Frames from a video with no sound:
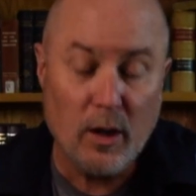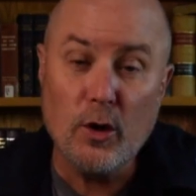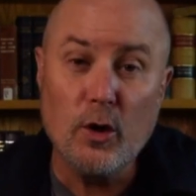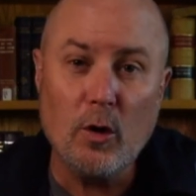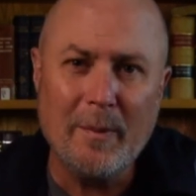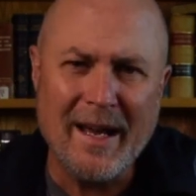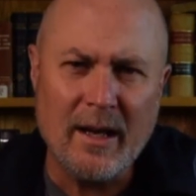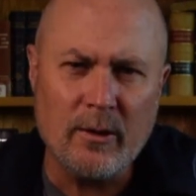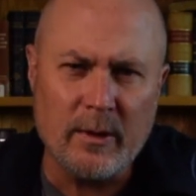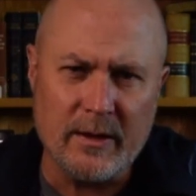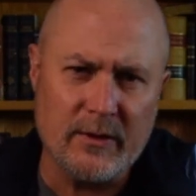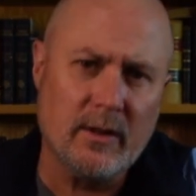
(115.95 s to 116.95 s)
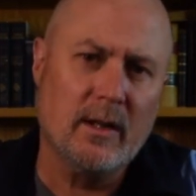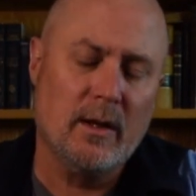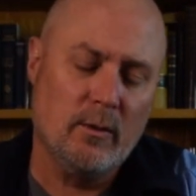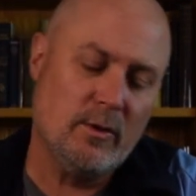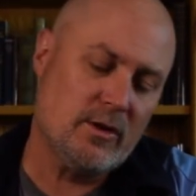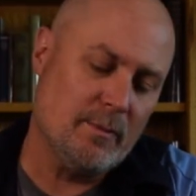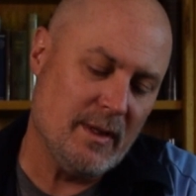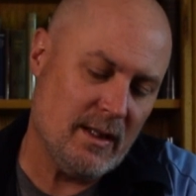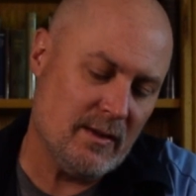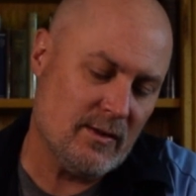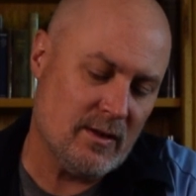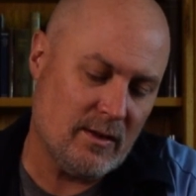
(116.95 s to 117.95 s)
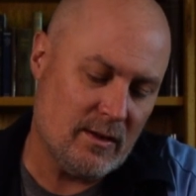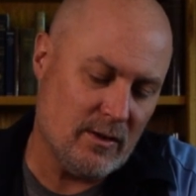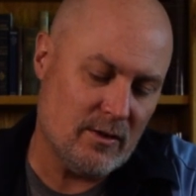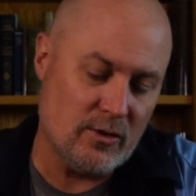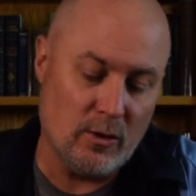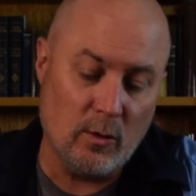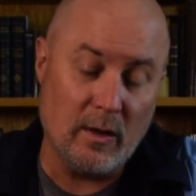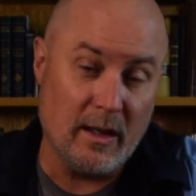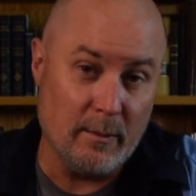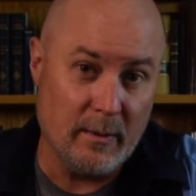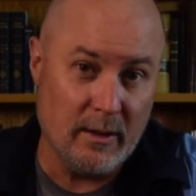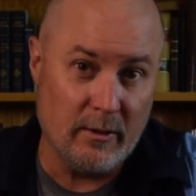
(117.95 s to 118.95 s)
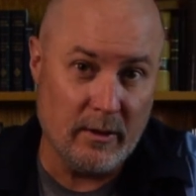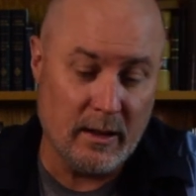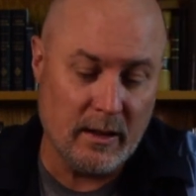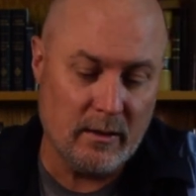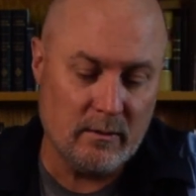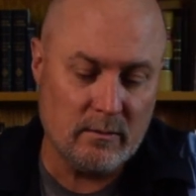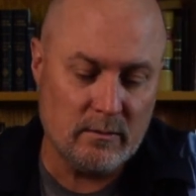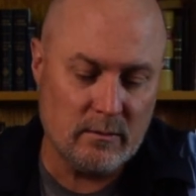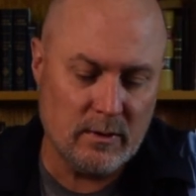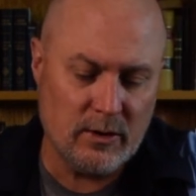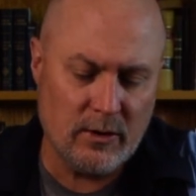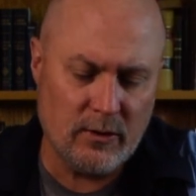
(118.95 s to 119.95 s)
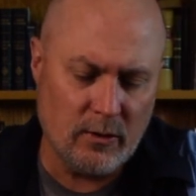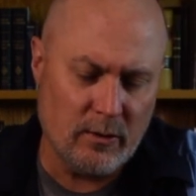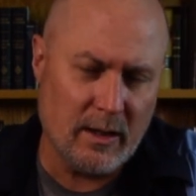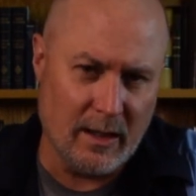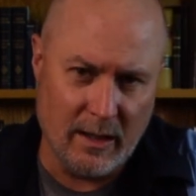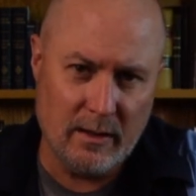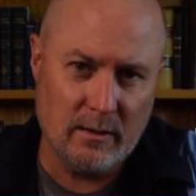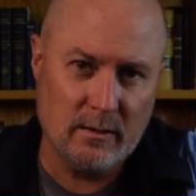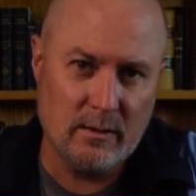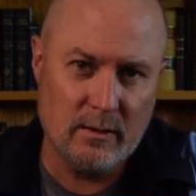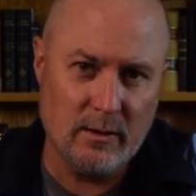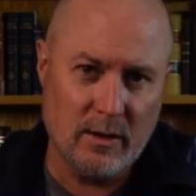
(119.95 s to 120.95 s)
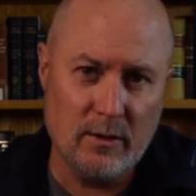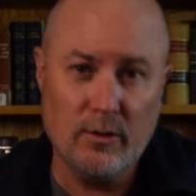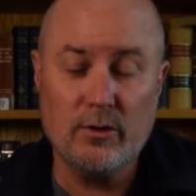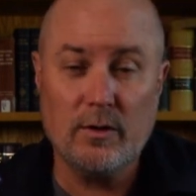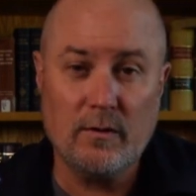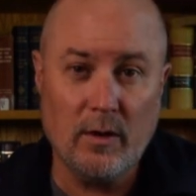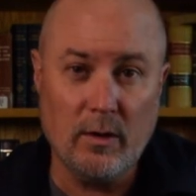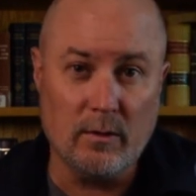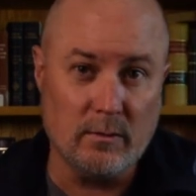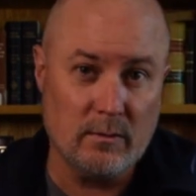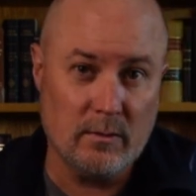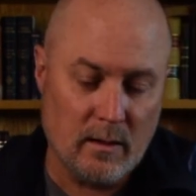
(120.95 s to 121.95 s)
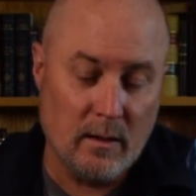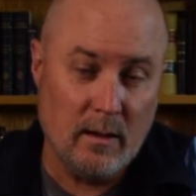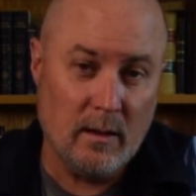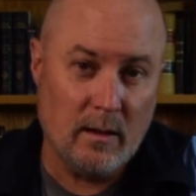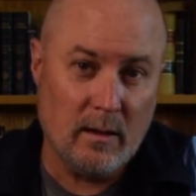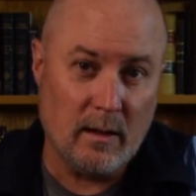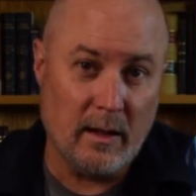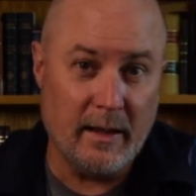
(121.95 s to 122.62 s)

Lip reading: No batteries, which means that there's no light meter in it, which is okay. You can use your phone. I